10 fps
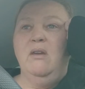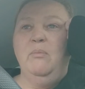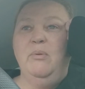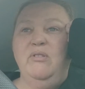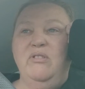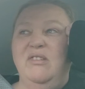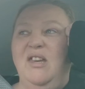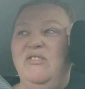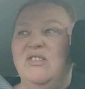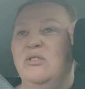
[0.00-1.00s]
But other than
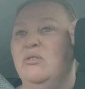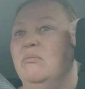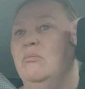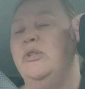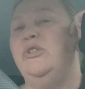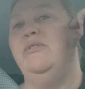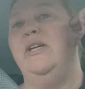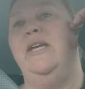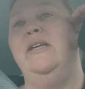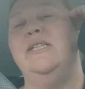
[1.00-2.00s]
that, there's nothing much
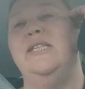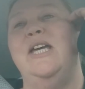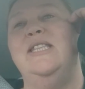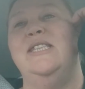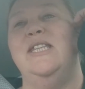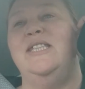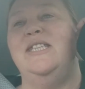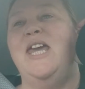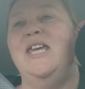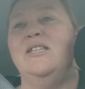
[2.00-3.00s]
really. Today, as I said,
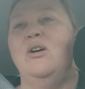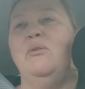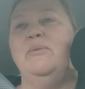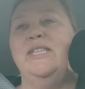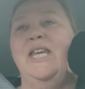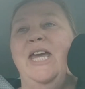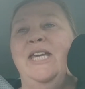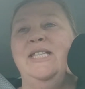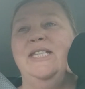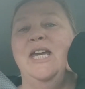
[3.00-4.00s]
today is always the
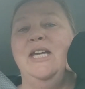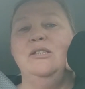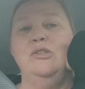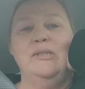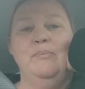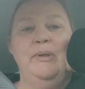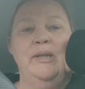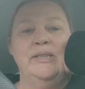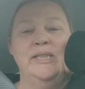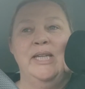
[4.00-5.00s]
lazy day. It's just a
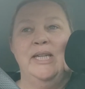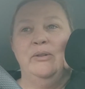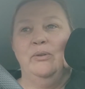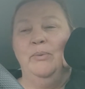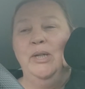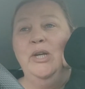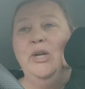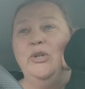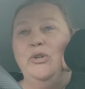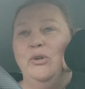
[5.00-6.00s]
plodgy day at home.
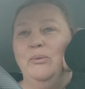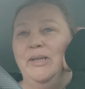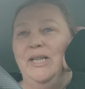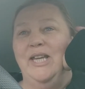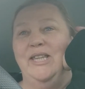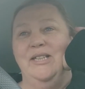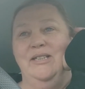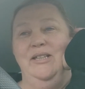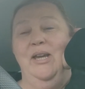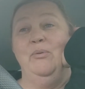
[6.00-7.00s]
Normally like that,
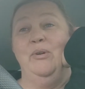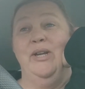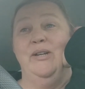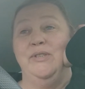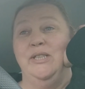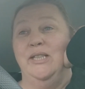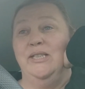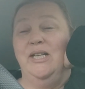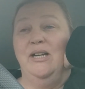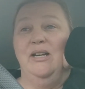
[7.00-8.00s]
like we're going to have
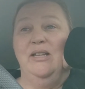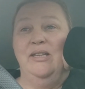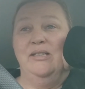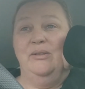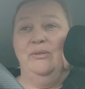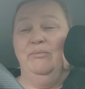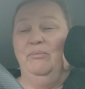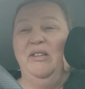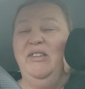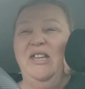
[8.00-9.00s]
tonight. Carl, I
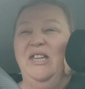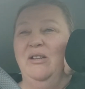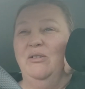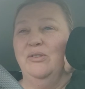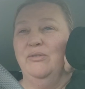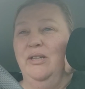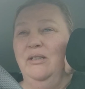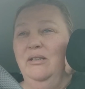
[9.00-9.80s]
think he'll order in.